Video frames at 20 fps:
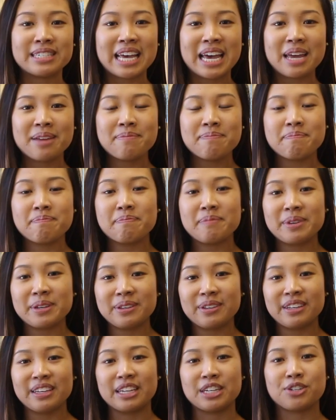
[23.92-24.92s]
10
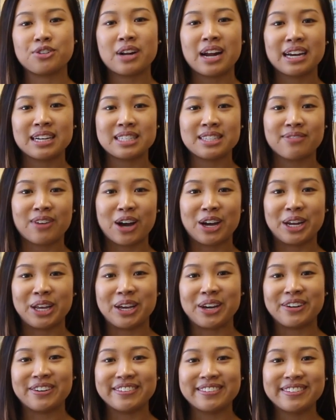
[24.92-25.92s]
million tracks of
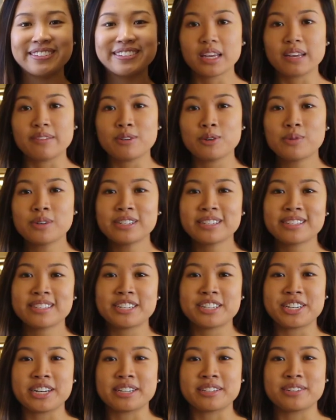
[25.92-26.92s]
audio. If you want to
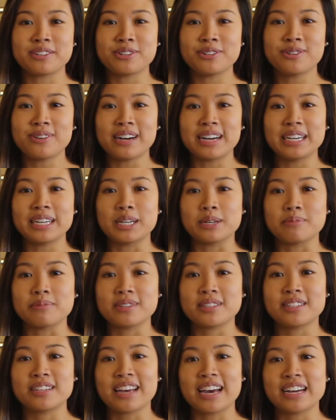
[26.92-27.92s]
suggest new
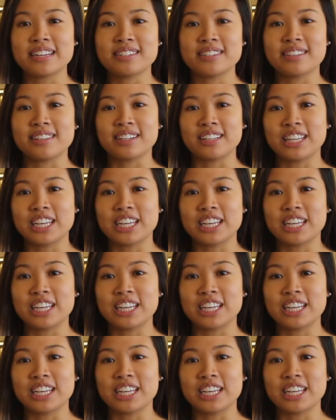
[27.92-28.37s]
items to add to the